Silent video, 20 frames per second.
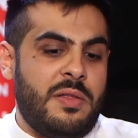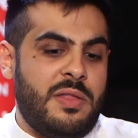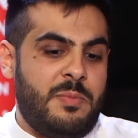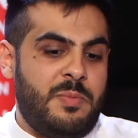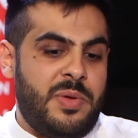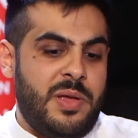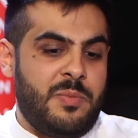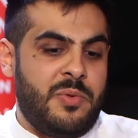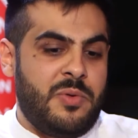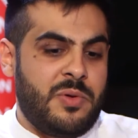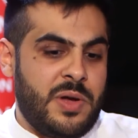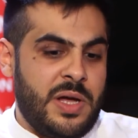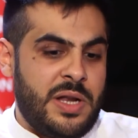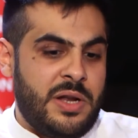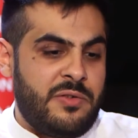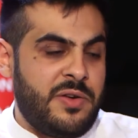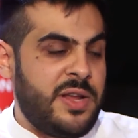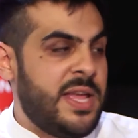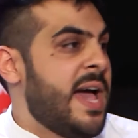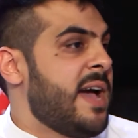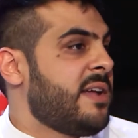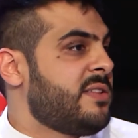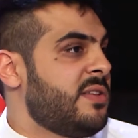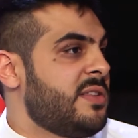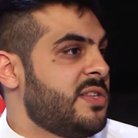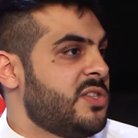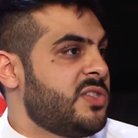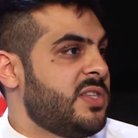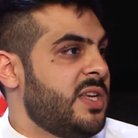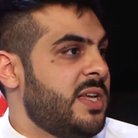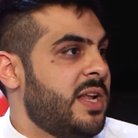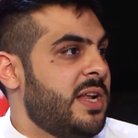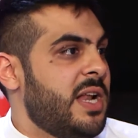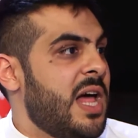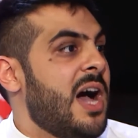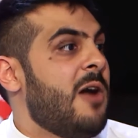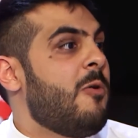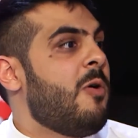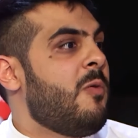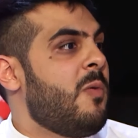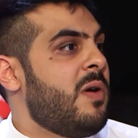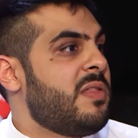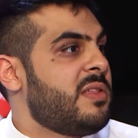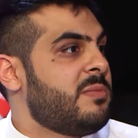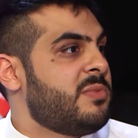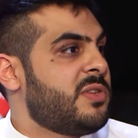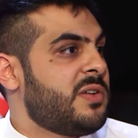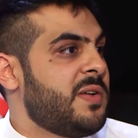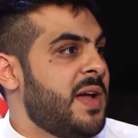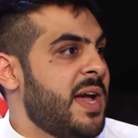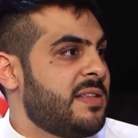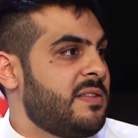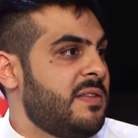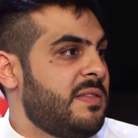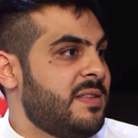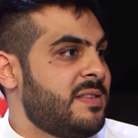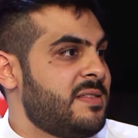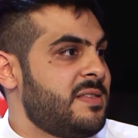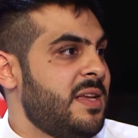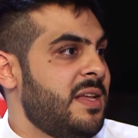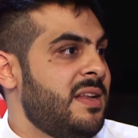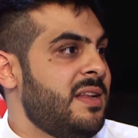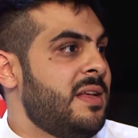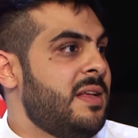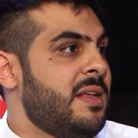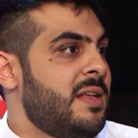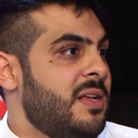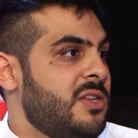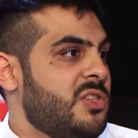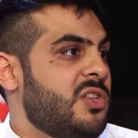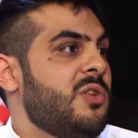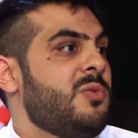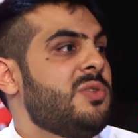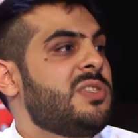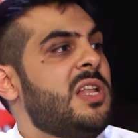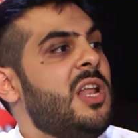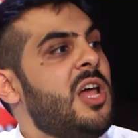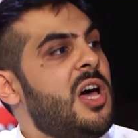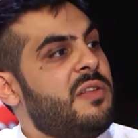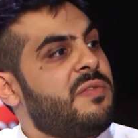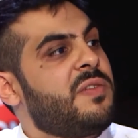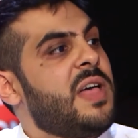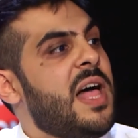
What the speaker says: the people going to react to the scene and how I want them to react to the scene. So there was a lot of